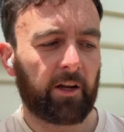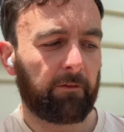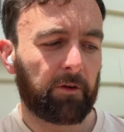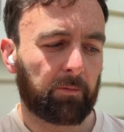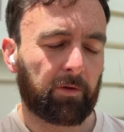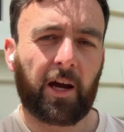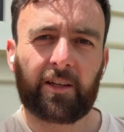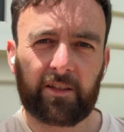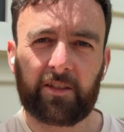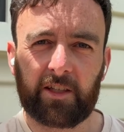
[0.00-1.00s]
And if you're
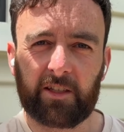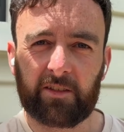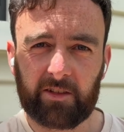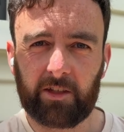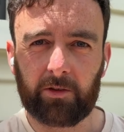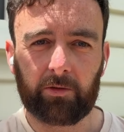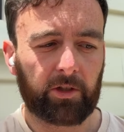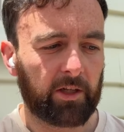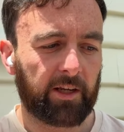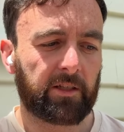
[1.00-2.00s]
practicing a skill,
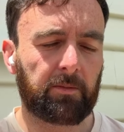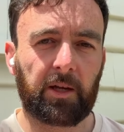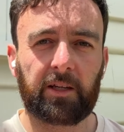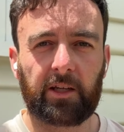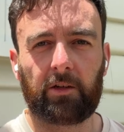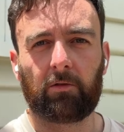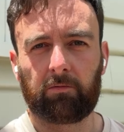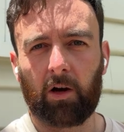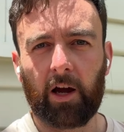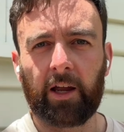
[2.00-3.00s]
you need to be able to get it
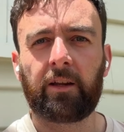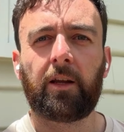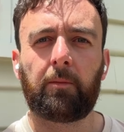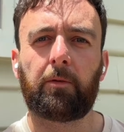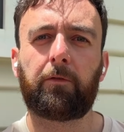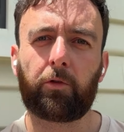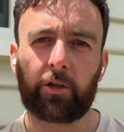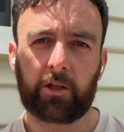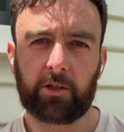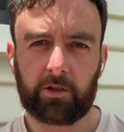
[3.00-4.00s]
right before
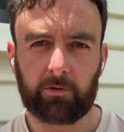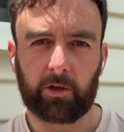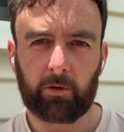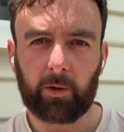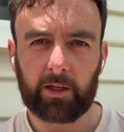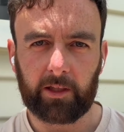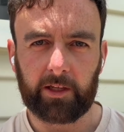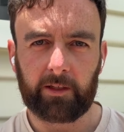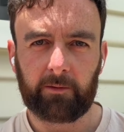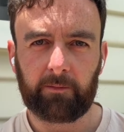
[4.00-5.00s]
you can do it
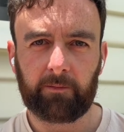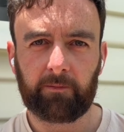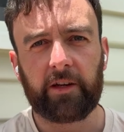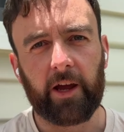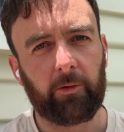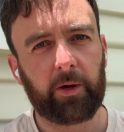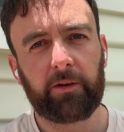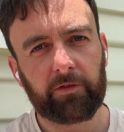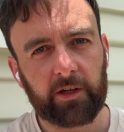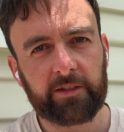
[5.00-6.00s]
quickly. Now,
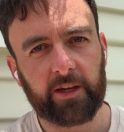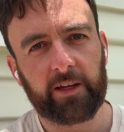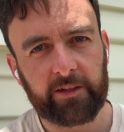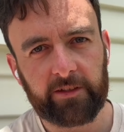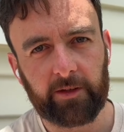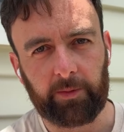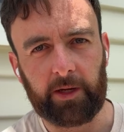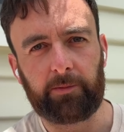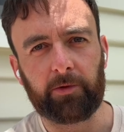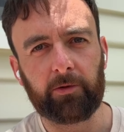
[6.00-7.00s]
whenever I say this to
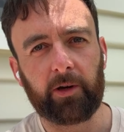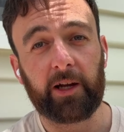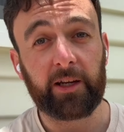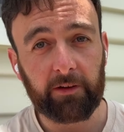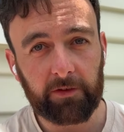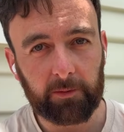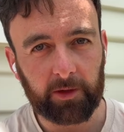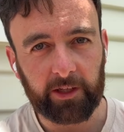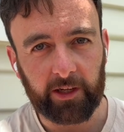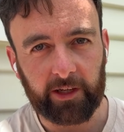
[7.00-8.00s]
people,
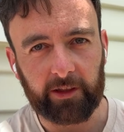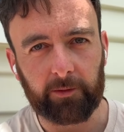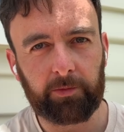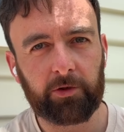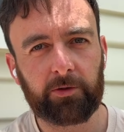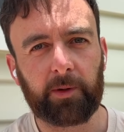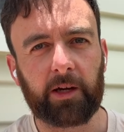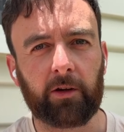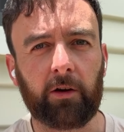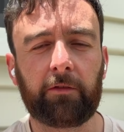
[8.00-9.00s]
inevitably I get the
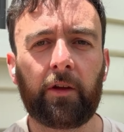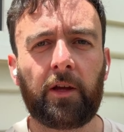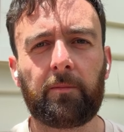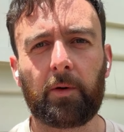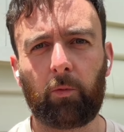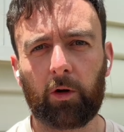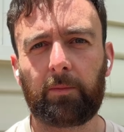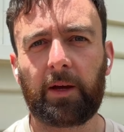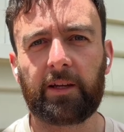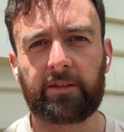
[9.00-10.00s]
pushback of, but what
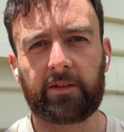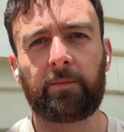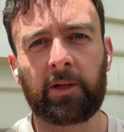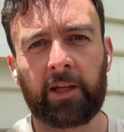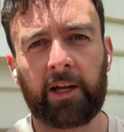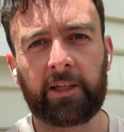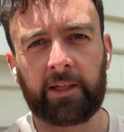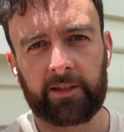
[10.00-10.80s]
about simulating